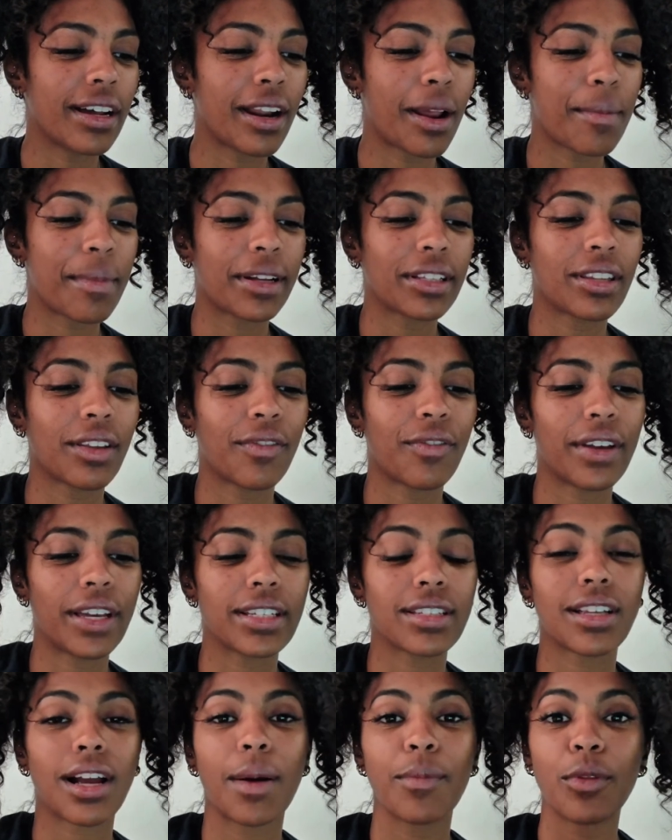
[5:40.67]
I'm about to
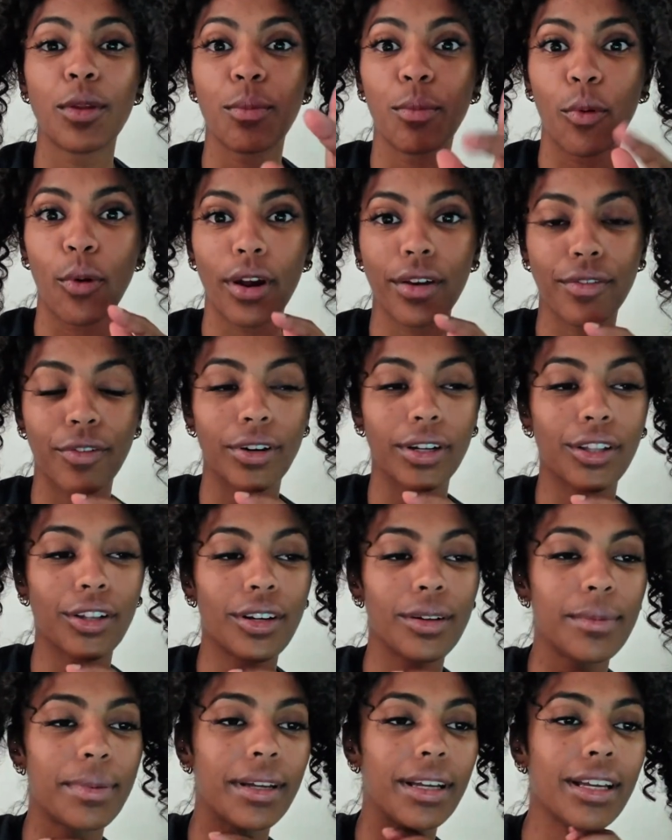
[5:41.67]
FaceTime the boy for a
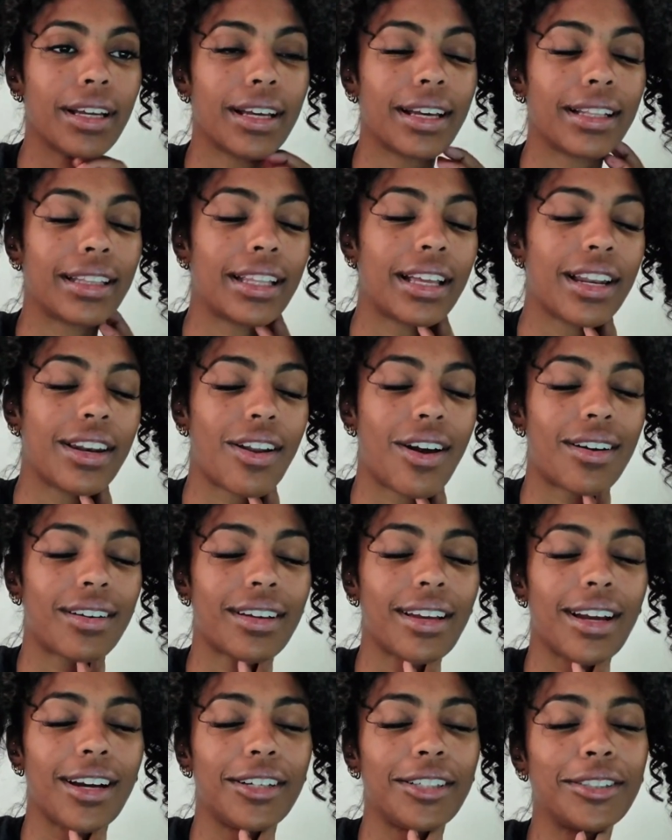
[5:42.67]
little bit and then knock
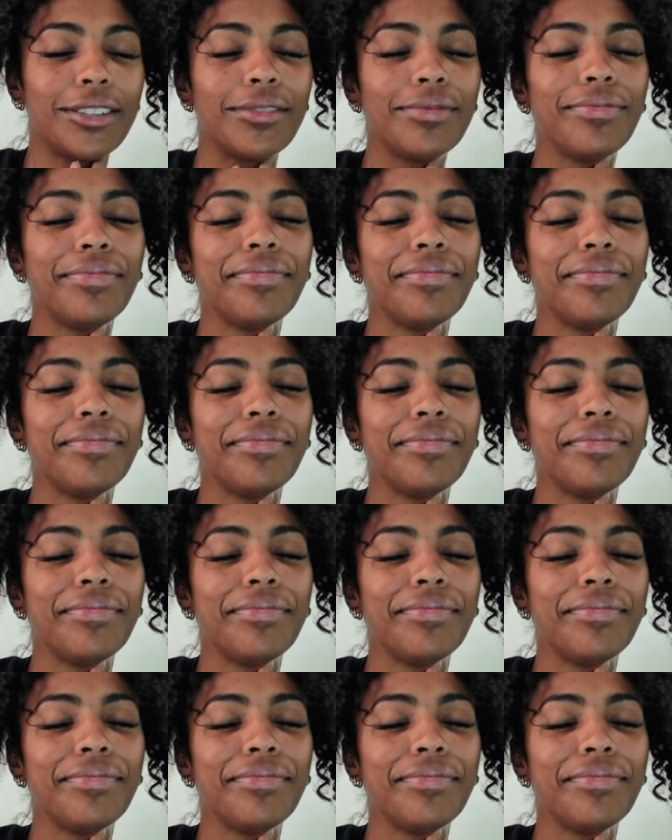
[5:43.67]
out.